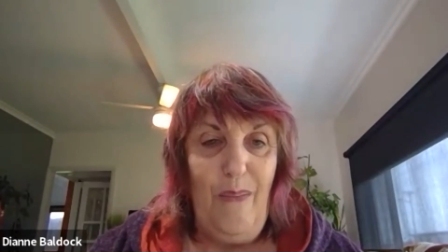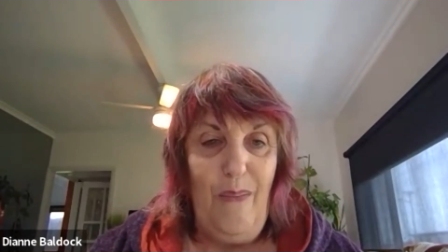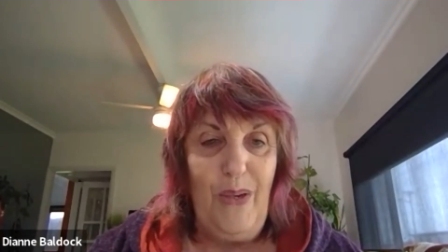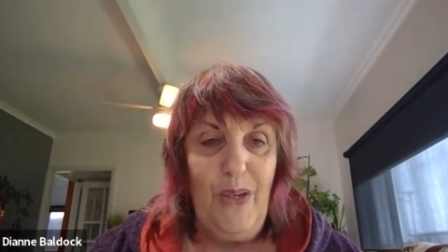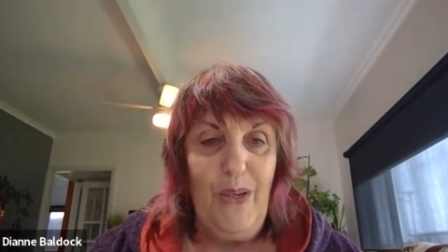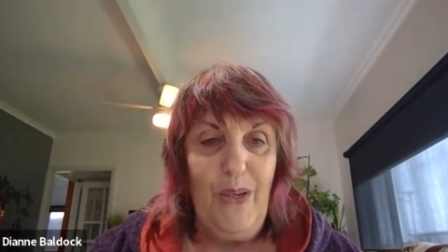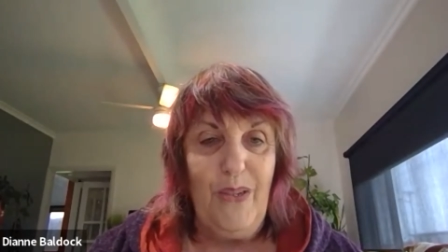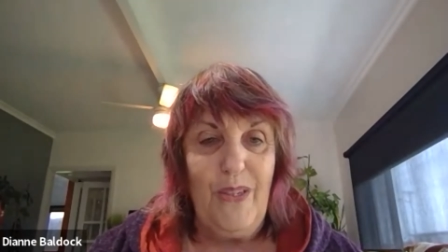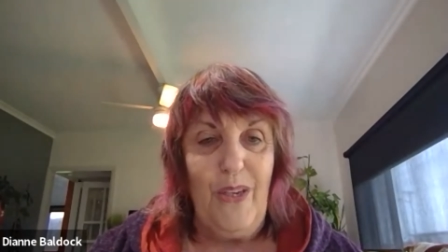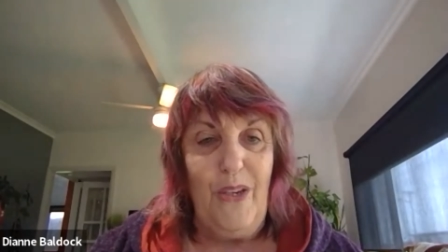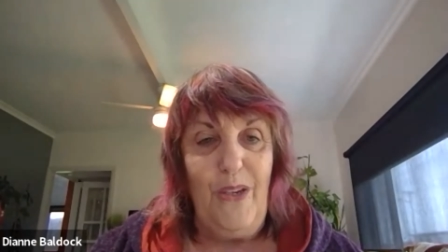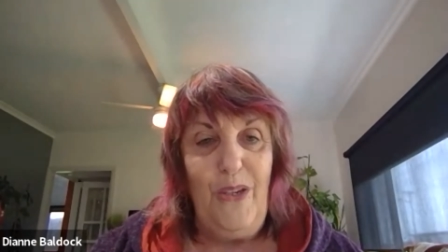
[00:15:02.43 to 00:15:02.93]

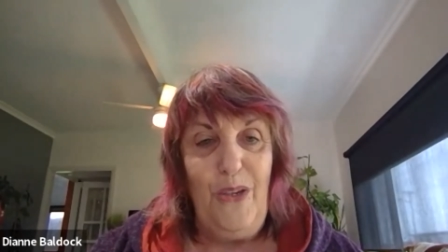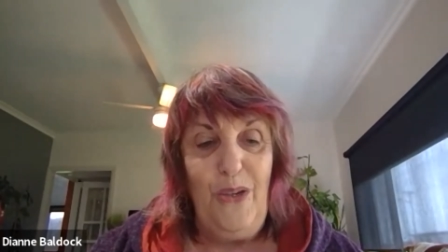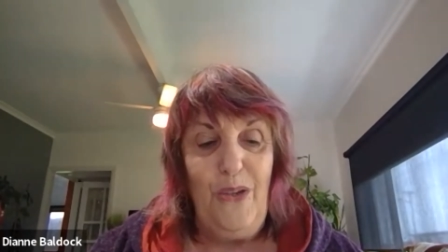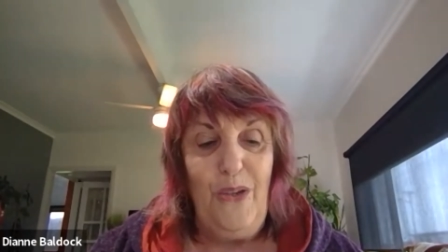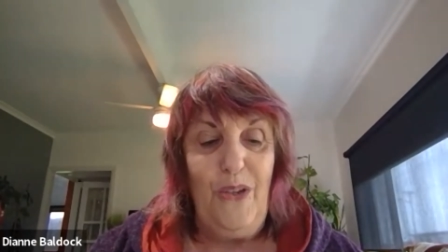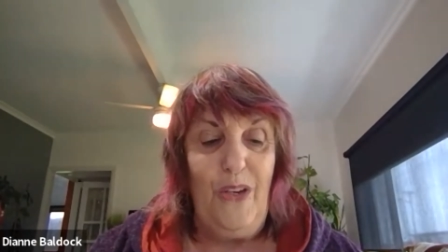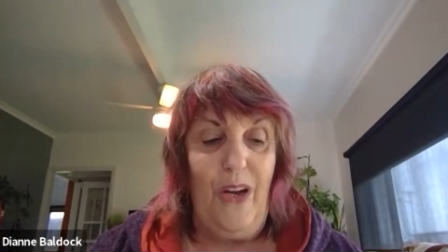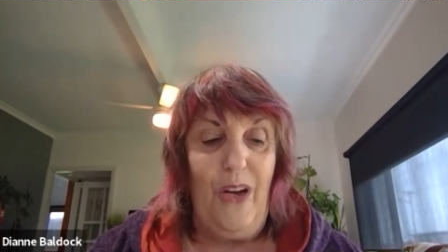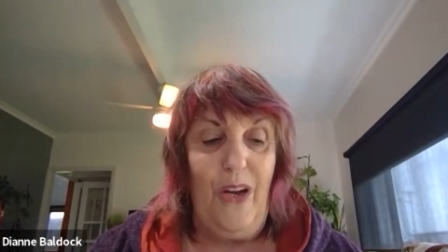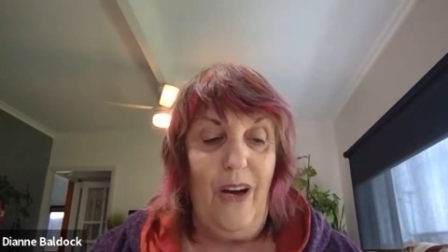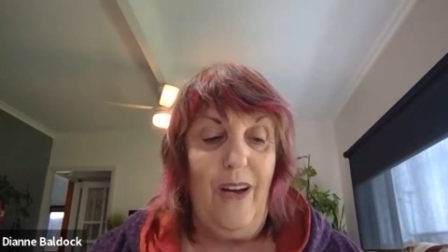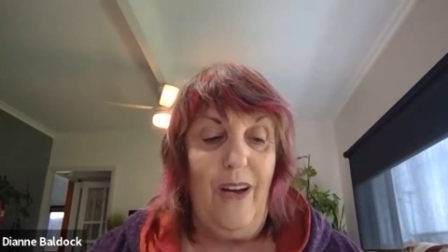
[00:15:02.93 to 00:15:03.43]
because I knew
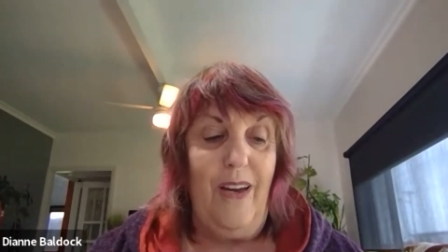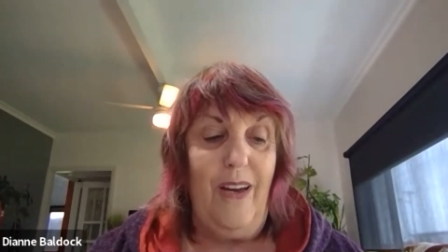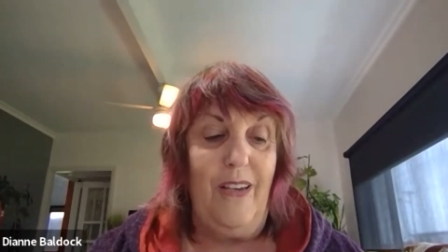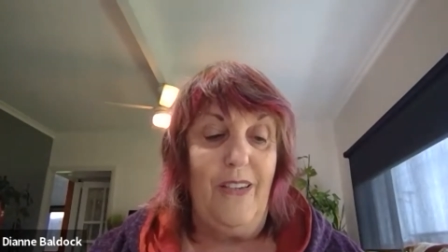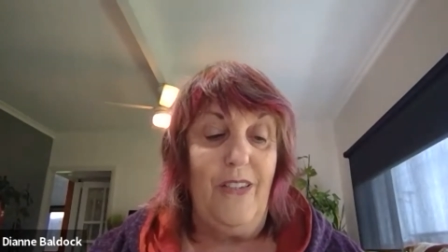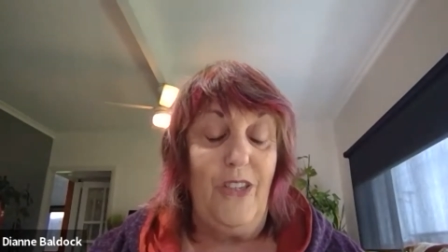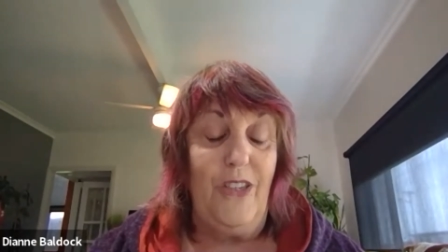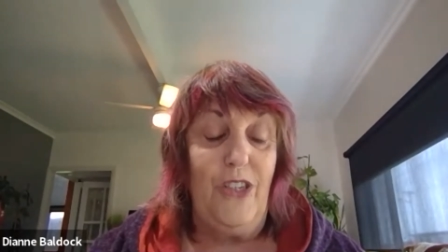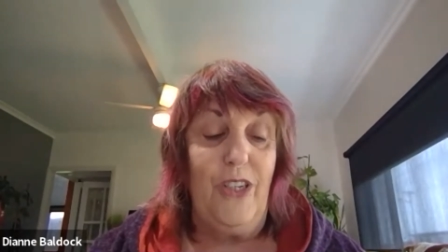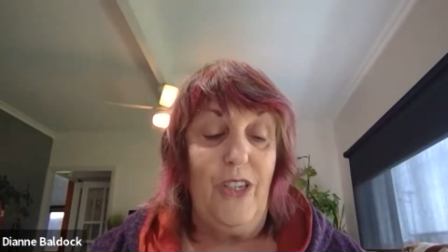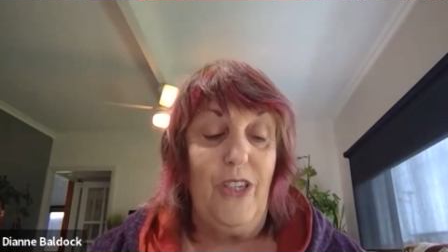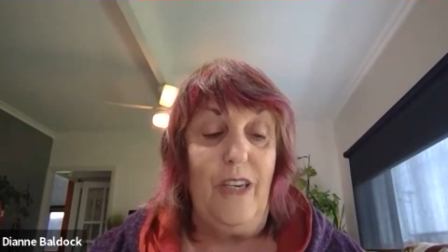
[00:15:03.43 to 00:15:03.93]
that I had
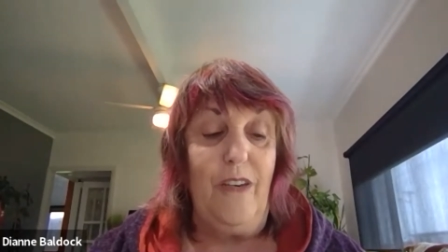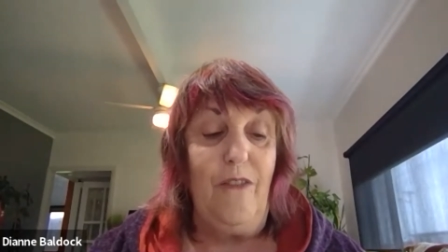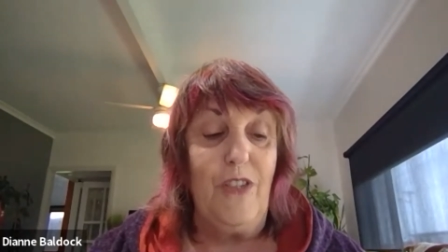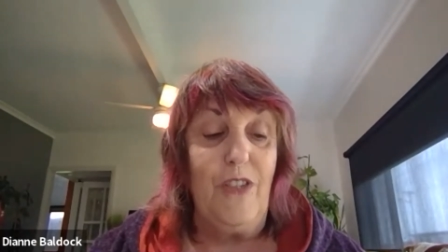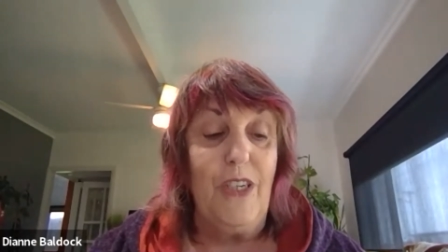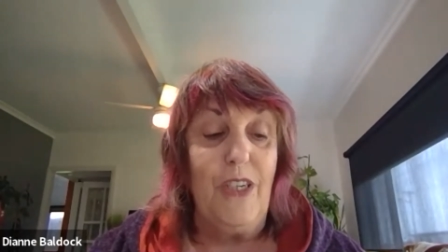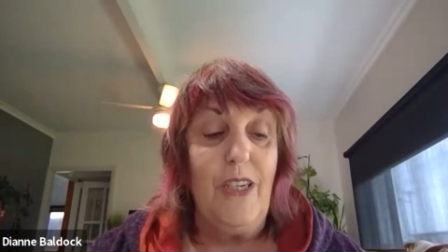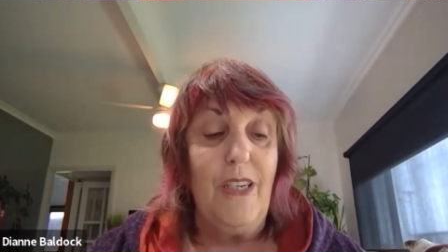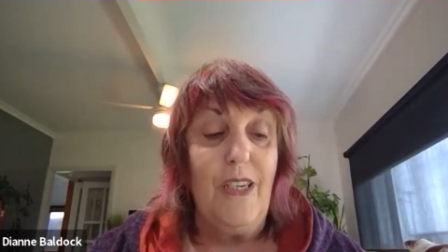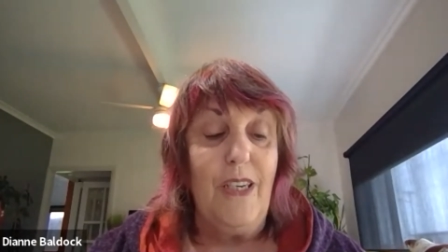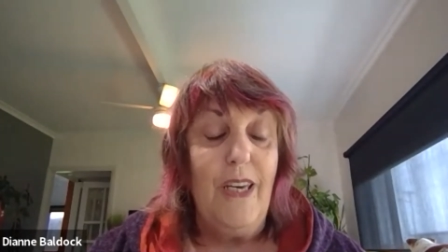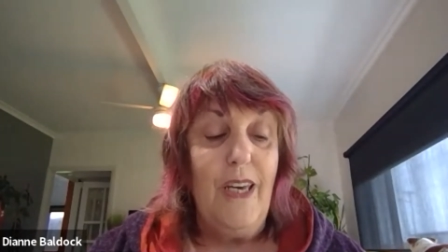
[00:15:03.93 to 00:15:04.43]
achieved
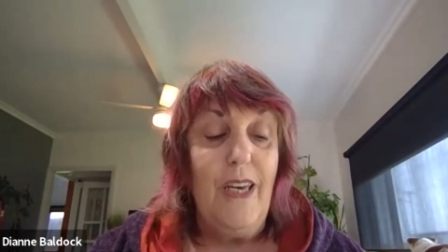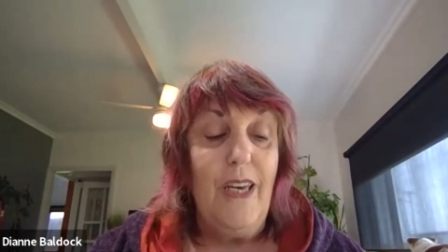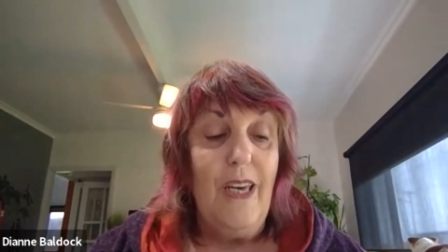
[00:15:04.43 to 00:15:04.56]
it.